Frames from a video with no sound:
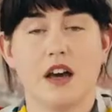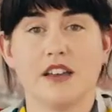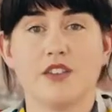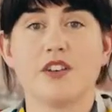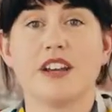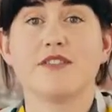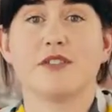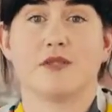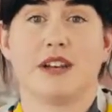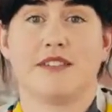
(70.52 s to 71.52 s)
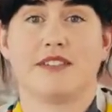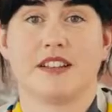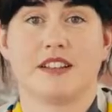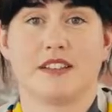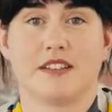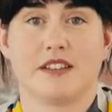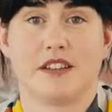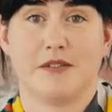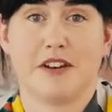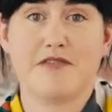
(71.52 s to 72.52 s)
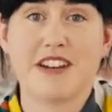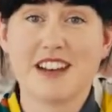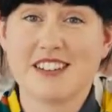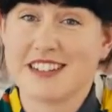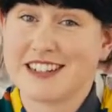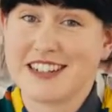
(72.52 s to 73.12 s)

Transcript: I thought everyone lived like this, and when I realised they